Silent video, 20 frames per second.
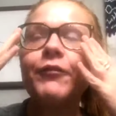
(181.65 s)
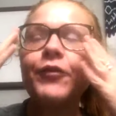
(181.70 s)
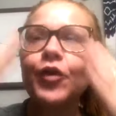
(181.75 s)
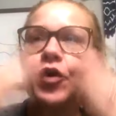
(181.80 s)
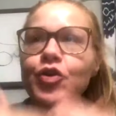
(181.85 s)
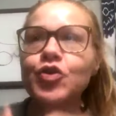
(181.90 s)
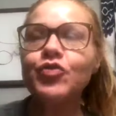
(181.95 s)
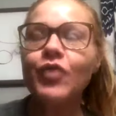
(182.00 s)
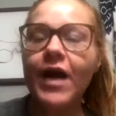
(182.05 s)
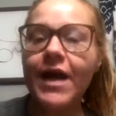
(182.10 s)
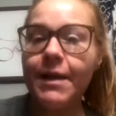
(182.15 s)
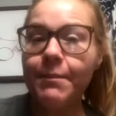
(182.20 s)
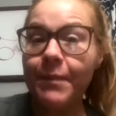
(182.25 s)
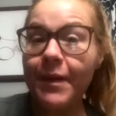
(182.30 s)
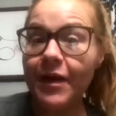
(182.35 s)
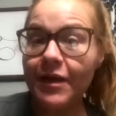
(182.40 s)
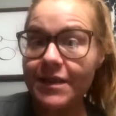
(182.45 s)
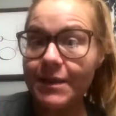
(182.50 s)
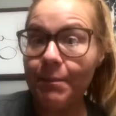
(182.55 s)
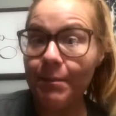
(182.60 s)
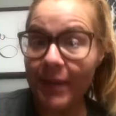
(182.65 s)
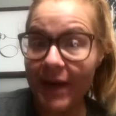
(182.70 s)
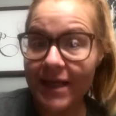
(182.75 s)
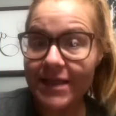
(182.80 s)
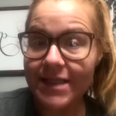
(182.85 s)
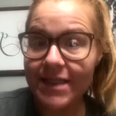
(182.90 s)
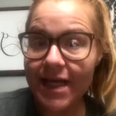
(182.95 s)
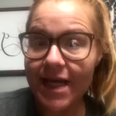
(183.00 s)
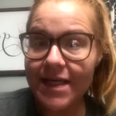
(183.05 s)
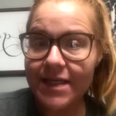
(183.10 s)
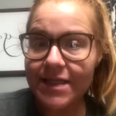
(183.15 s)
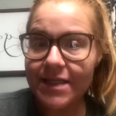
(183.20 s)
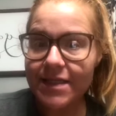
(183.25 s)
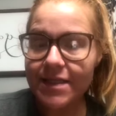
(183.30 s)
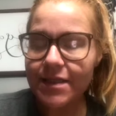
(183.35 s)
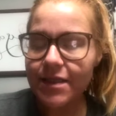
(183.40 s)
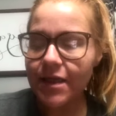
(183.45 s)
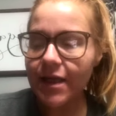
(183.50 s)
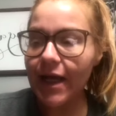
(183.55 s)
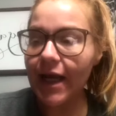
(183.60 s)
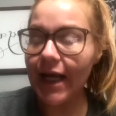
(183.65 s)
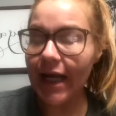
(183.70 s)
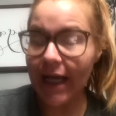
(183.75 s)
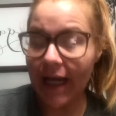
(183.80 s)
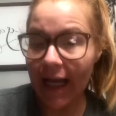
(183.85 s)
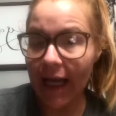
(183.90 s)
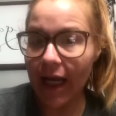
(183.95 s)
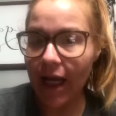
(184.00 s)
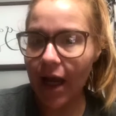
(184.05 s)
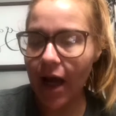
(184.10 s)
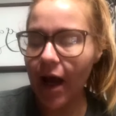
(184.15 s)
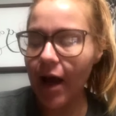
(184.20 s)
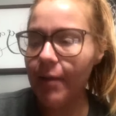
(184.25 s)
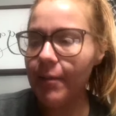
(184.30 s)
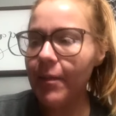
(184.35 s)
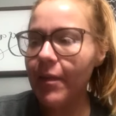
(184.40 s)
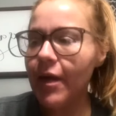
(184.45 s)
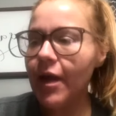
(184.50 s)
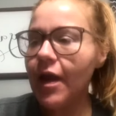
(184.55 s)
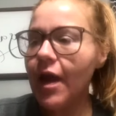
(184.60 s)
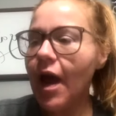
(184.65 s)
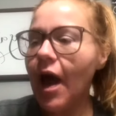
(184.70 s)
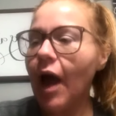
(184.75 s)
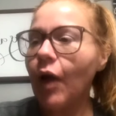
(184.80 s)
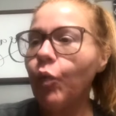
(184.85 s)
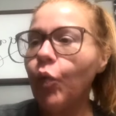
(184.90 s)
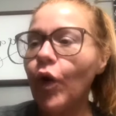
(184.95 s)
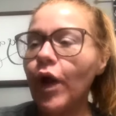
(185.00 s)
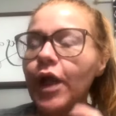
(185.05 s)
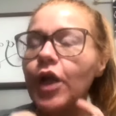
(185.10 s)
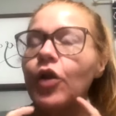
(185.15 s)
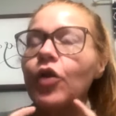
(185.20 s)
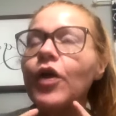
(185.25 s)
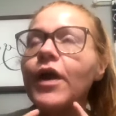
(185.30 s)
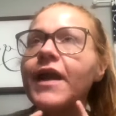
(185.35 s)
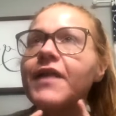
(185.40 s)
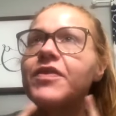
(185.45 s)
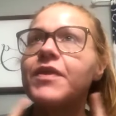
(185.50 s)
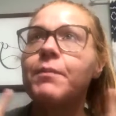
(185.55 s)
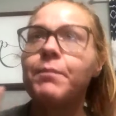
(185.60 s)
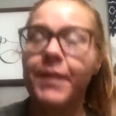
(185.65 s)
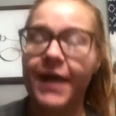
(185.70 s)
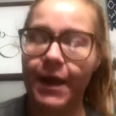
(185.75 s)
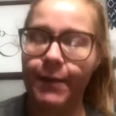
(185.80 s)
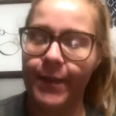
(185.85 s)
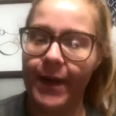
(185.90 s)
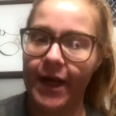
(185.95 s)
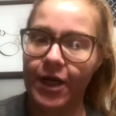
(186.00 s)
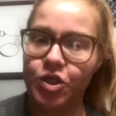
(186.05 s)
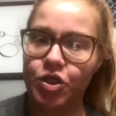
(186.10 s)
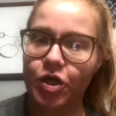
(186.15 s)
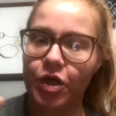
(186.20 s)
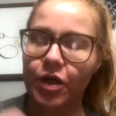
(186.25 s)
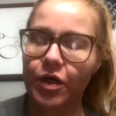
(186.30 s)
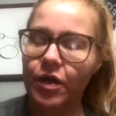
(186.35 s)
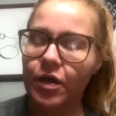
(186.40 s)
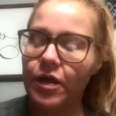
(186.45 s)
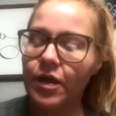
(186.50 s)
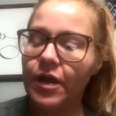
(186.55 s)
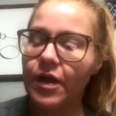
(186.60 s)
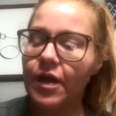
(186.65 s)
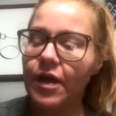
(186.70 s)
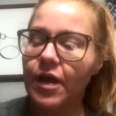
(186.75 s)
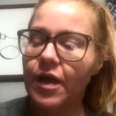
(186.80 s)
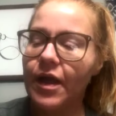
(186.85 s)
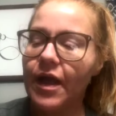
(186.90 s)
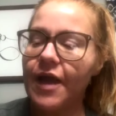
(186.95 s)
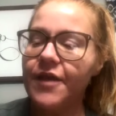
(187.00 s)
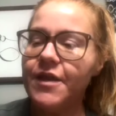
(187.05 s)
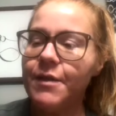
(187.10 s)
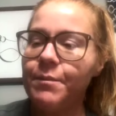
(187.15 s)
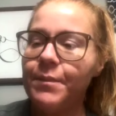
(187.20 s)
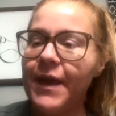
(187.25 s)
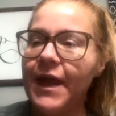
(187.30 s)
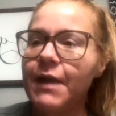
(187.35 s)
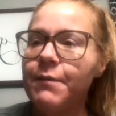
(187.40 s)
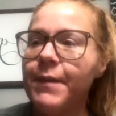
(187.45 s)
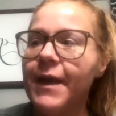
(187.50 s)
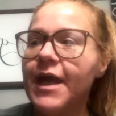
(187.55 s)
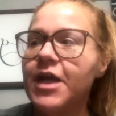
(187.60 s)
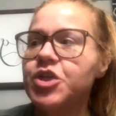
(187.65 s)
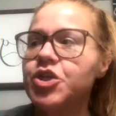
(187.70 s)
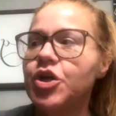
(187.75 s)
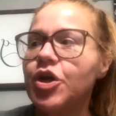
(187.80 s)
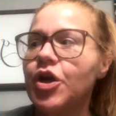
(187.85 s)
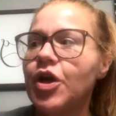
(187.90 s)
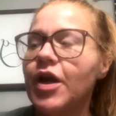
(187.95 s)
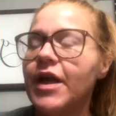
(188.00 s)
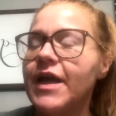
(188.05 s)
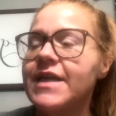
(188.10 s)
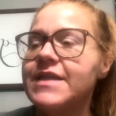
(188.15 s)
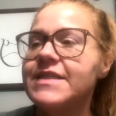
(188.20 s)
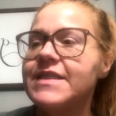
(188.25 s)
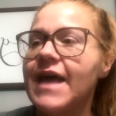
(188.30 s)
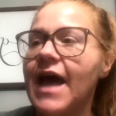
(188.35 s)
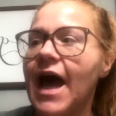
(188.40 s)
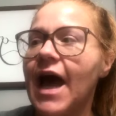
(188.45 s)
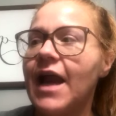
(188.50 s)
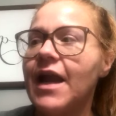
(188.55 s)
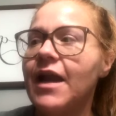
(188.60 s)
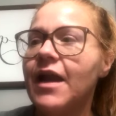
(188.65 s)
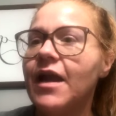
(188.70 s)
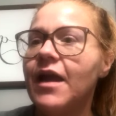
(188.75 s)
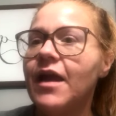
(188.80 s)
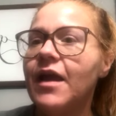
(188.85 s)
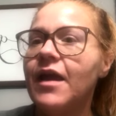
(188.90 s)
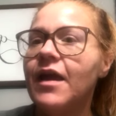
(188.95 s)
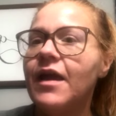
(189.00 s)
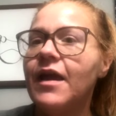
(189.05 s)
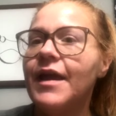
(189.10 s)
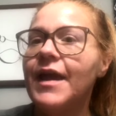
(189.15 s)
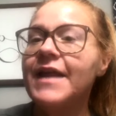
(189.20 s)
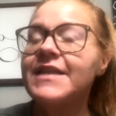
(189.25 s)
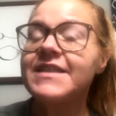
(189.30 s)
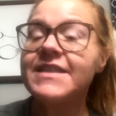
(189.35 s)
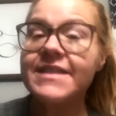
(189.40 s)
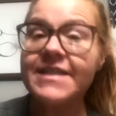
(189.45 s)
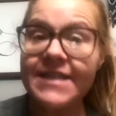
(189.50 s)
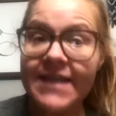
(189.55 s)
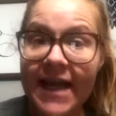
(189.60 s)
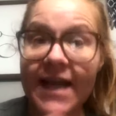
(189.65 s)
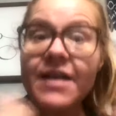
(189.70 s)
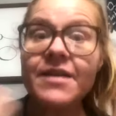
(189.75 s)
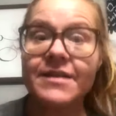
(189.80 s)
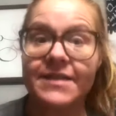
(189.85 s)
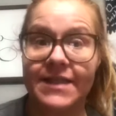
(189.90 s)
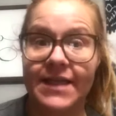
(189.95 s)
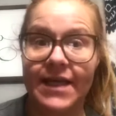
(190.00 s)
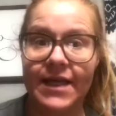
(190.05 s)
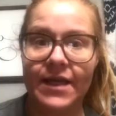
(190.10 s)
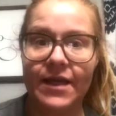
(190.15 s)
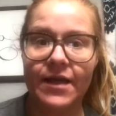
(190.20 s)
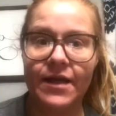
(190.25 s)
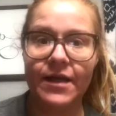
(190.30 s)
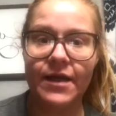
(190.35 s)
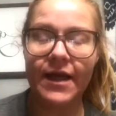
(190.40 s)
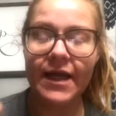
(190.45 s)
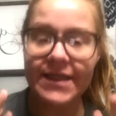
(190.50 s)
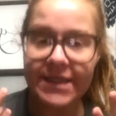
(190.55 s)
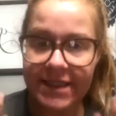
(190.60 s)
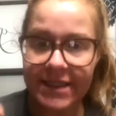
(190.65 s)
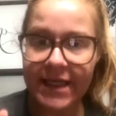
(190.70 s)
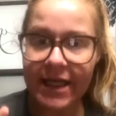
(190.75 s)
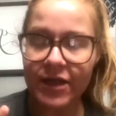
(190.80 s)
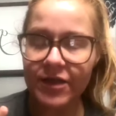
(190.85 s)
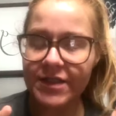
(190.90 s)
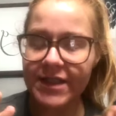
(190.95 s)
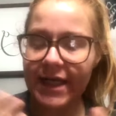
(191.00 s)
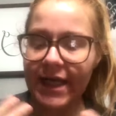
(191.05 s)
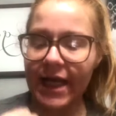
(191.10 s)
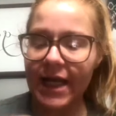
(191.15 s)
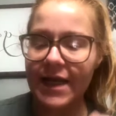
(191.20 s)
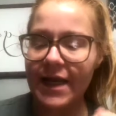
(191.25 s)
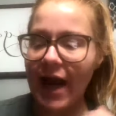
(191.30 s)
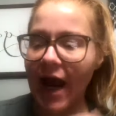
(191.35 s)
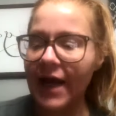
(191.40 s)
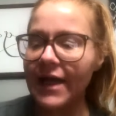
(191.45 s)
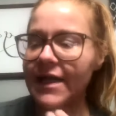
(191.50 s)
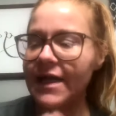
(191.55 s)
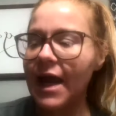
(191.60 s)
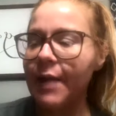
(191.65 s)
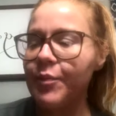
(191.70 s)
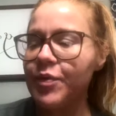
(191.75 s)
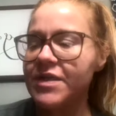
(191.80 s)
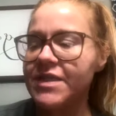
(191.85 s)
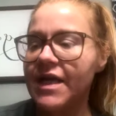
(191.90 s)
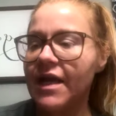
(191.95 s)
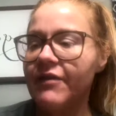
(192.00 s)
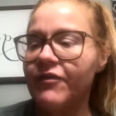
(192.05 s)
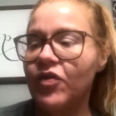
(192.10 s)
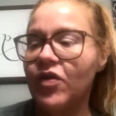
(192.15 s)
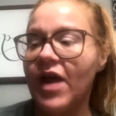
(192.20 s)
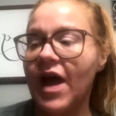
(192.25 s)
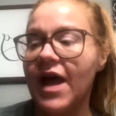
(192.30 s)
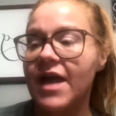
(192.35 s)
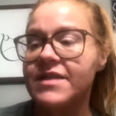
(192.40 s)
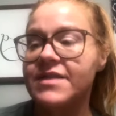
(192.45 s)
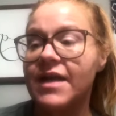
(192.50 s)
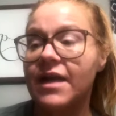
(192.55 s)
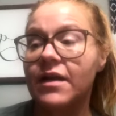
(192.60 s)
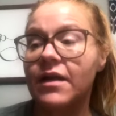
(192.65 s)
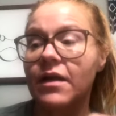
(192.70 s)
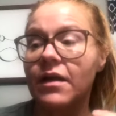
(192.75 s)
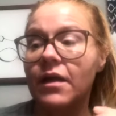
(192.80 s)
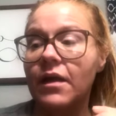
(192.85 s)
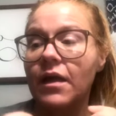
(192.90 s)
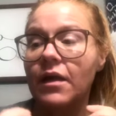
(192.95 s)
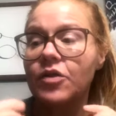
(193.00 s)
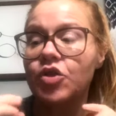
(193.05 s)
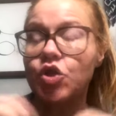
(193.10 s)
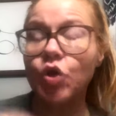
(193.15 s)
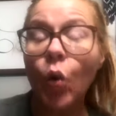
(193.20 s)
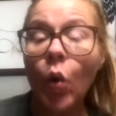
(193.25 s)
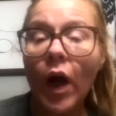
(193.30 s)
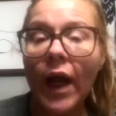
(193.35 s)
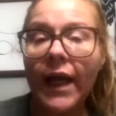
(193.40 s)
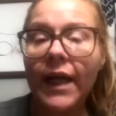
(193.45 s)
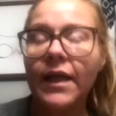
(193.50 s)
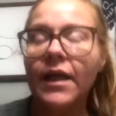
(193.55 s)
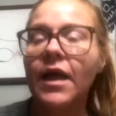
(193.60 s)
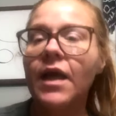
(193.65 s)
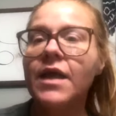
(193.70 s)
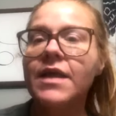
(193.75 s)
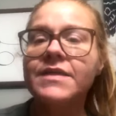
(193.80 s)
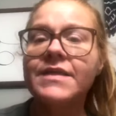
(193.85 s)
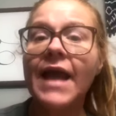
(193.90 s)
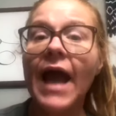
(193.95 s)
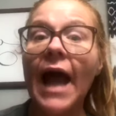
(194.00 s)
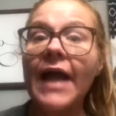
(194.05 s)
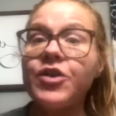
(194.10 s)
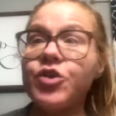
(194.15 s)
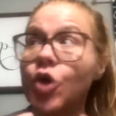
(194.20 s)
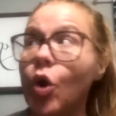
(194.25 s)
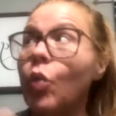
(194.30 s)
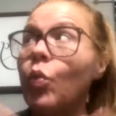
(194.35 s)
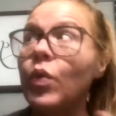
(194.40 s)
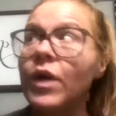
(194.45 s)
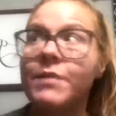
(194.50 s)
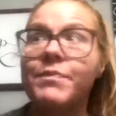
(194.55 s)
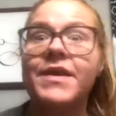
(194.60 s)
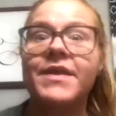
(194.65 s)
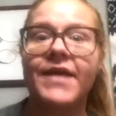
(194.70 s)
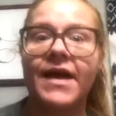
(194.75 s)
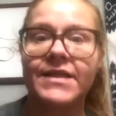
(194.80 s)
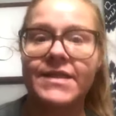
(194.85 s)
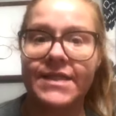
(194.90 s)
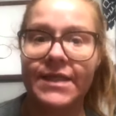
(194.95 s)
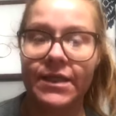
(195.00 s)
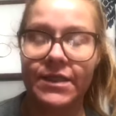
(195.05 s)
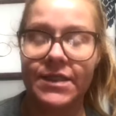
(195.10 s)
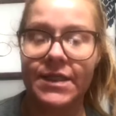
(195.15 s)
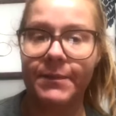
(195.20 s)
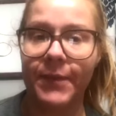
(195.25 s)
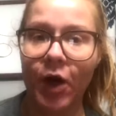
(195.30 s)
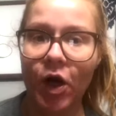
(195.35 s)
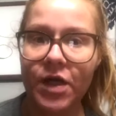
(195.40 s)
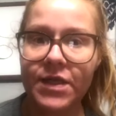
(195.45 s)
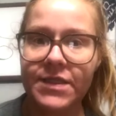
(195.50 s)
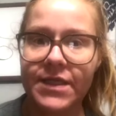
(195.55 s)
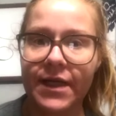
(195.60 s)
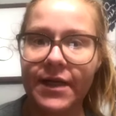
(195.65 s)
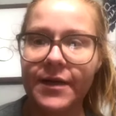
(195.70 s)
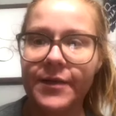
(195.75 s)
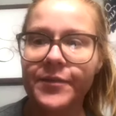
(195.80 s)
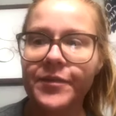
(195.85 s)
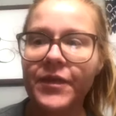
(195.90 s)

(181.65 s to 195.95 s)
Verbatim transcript: you're trying to build a business and an income, I want you to look at the big picture. And the big picture is that it's salesy. It's salesy. And 99% of you guys that join say i don't want to be that salesy person